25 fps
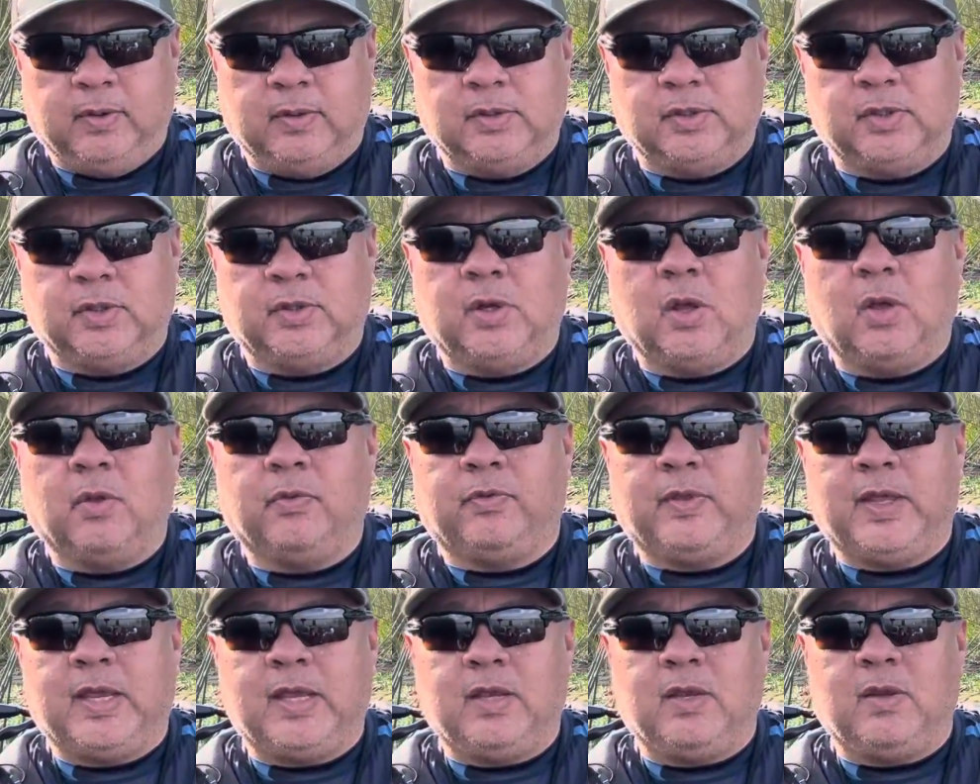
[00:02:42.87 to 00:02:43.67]
So don't
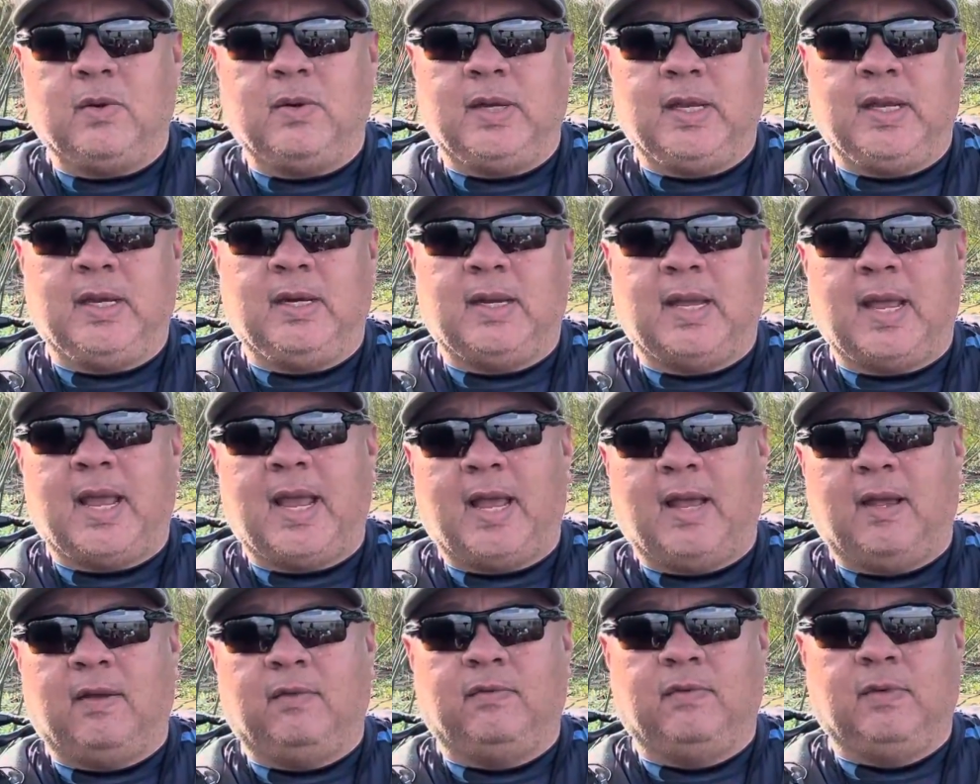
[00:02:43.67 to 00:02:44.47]
think you need to
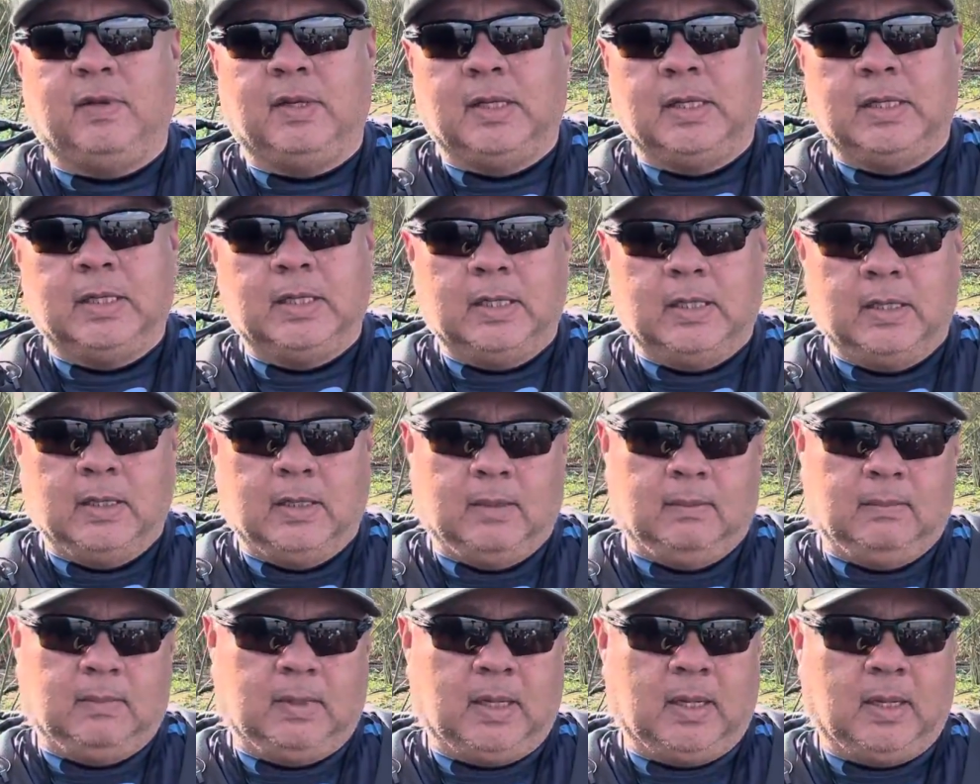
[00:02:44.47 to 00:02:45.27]
have
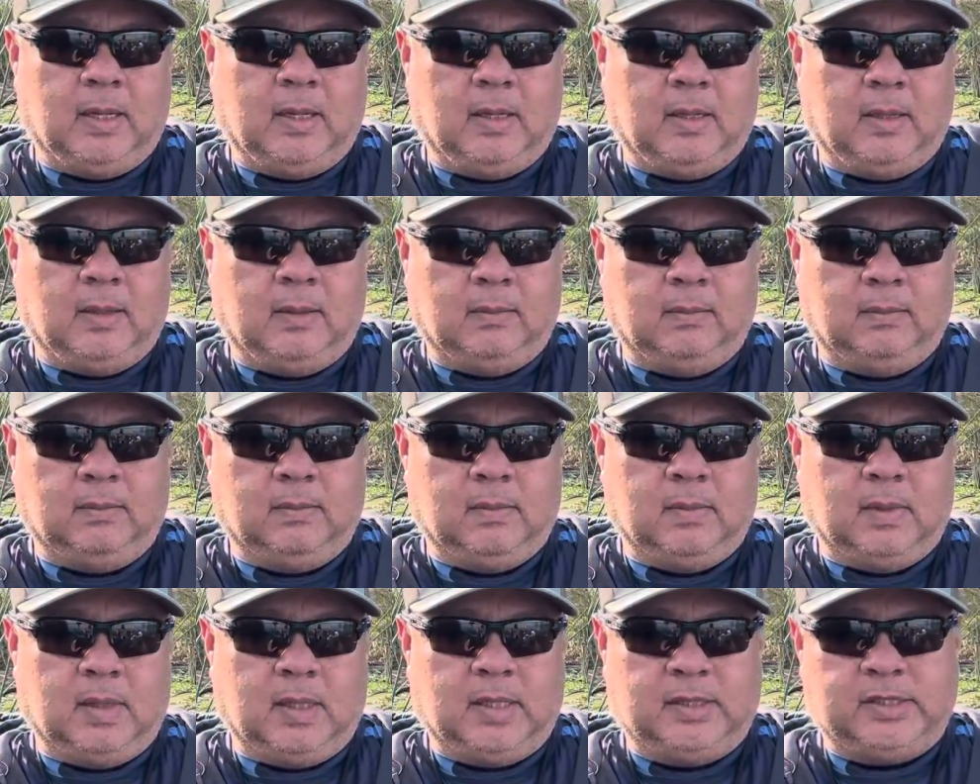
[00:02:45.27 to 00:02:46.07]
a
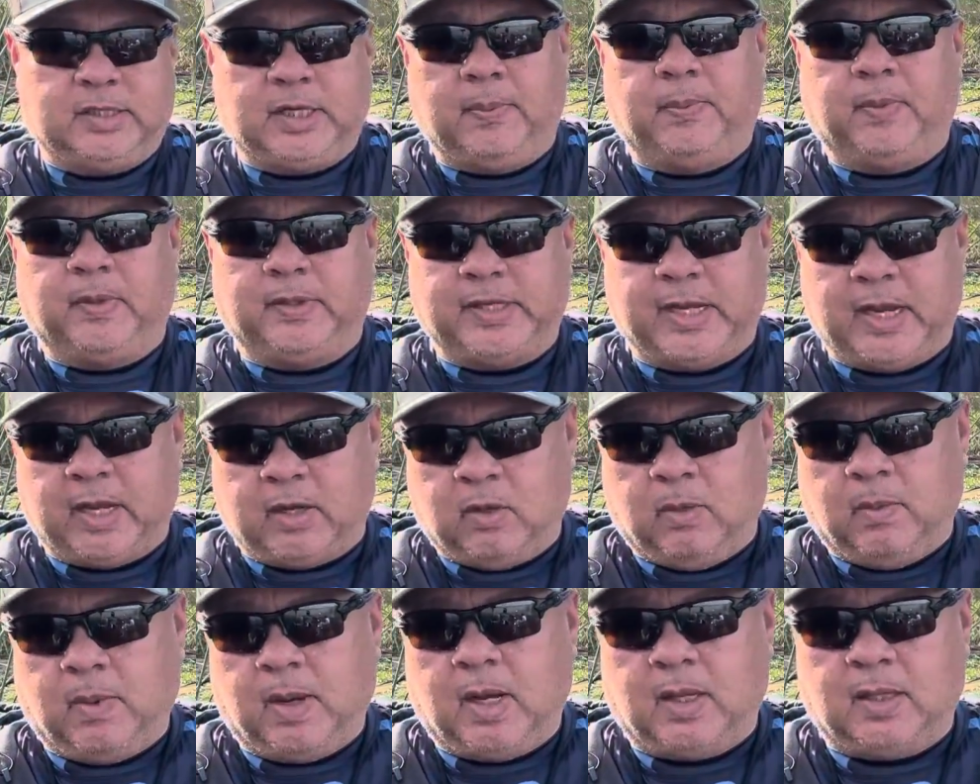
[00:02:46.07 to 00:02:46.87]
separate
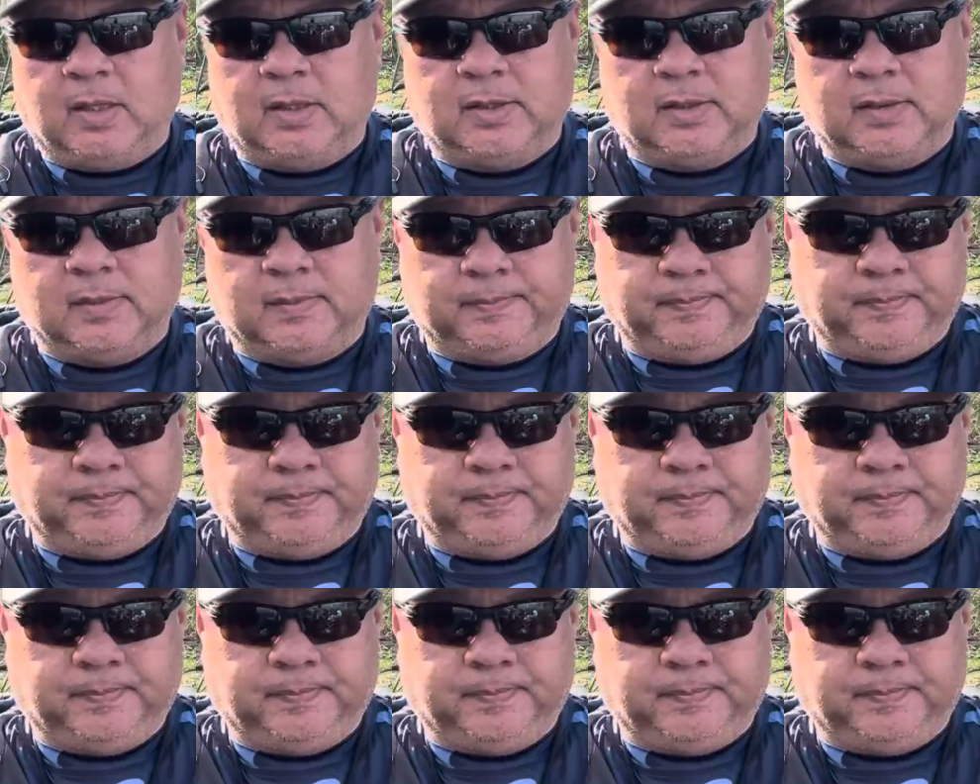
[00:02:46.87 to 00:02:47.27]
tackle box